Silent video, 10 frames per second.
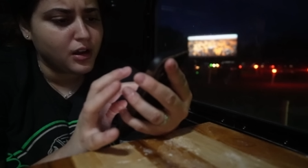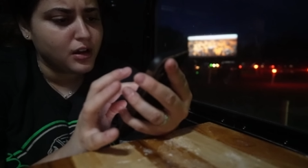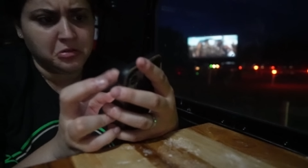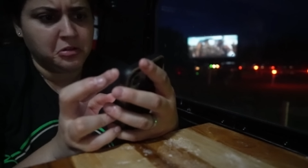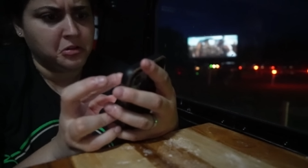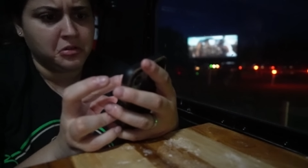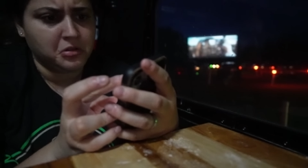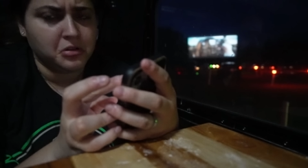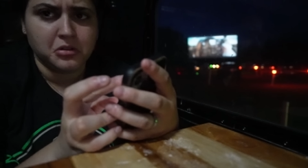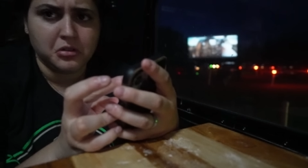Video's
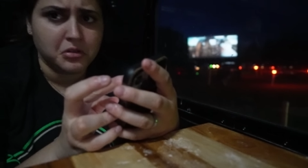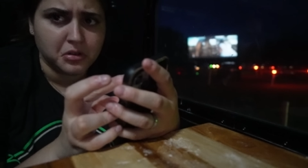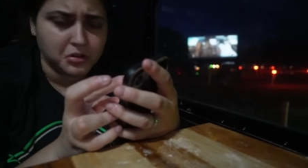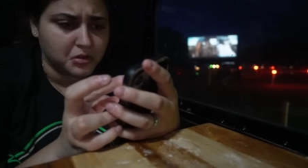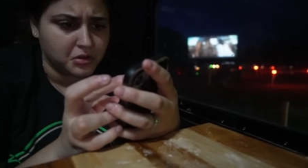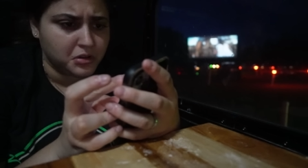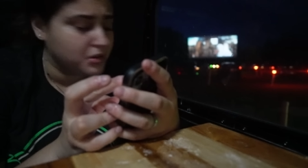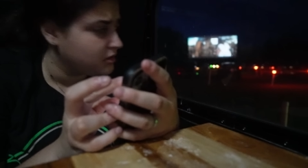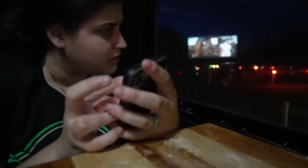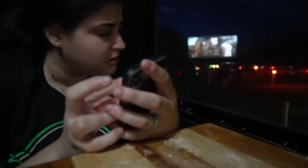online stream
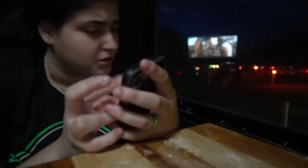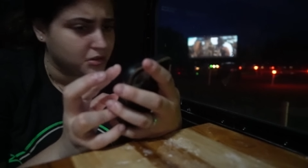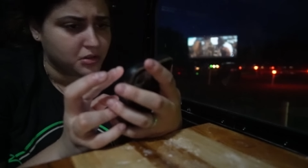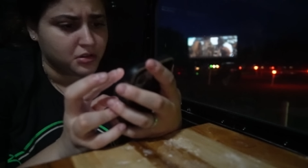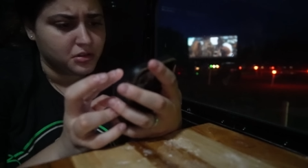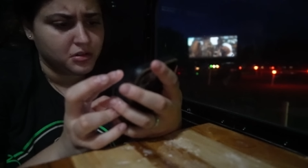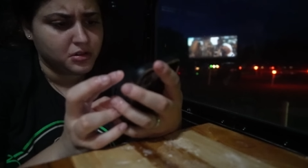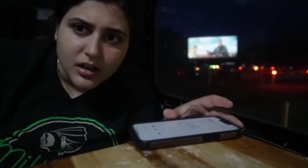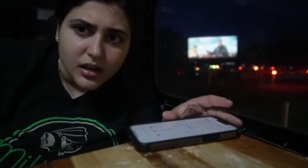comes from Keyuga.